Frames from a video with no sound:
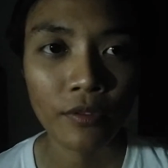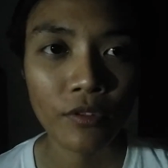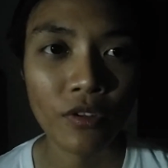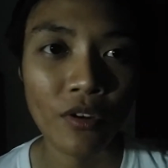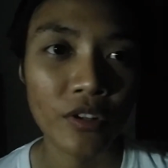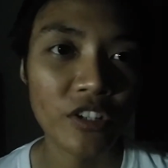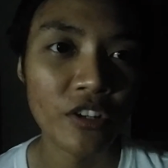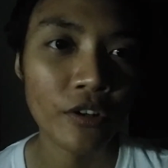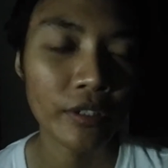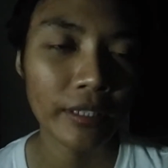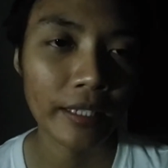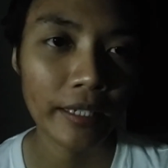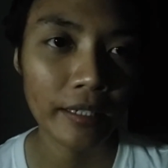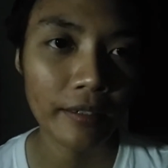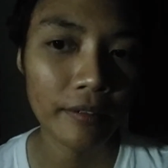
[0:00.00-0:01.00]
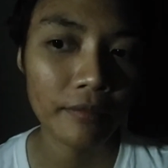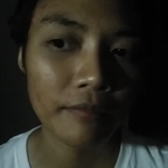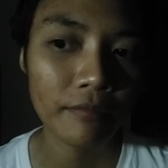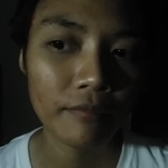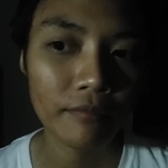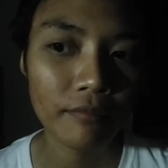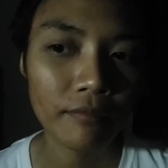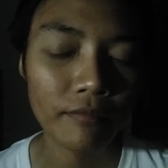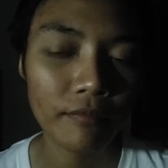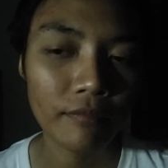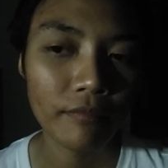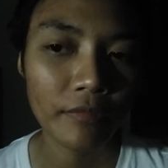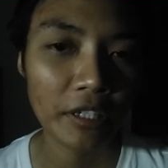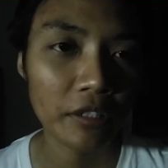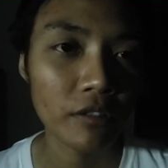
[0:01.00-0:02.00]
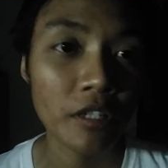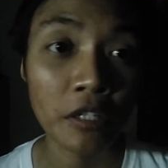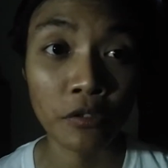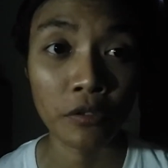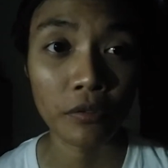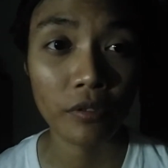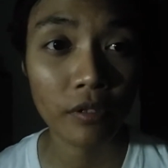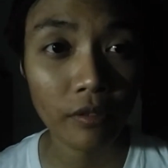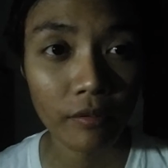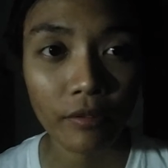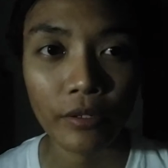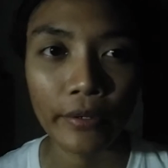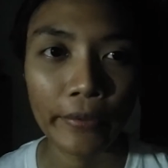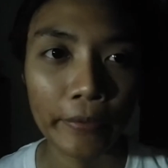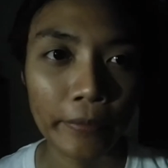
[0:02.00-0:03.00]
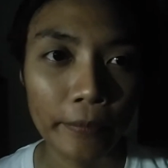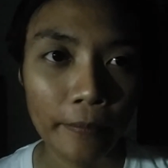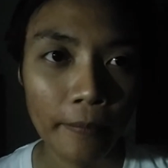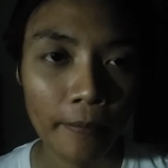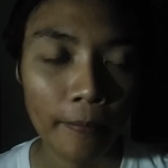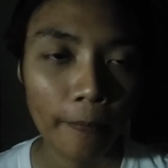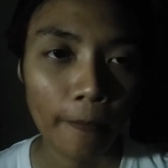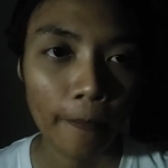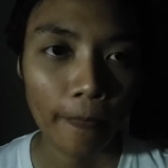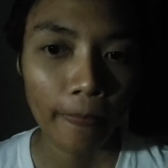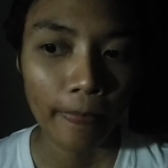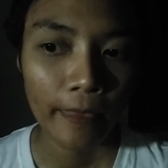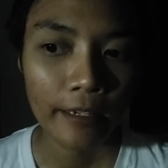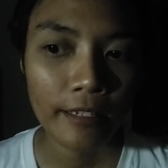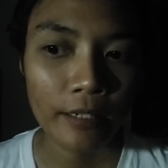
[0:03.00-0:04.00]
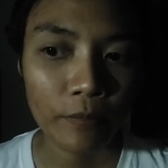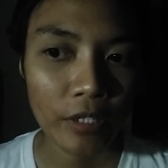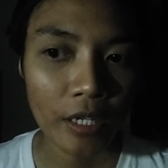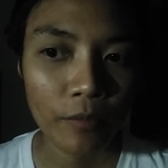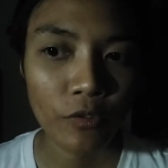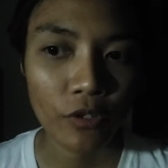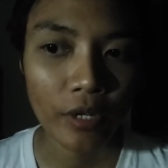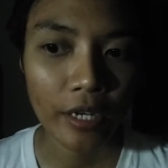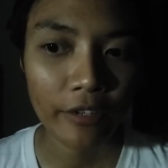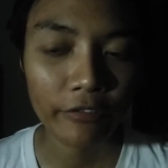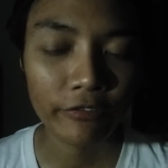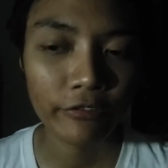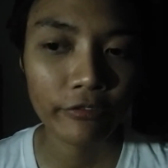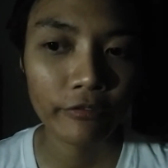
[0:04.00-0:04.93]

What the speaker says: so it's not like continuous. Sometimes you have,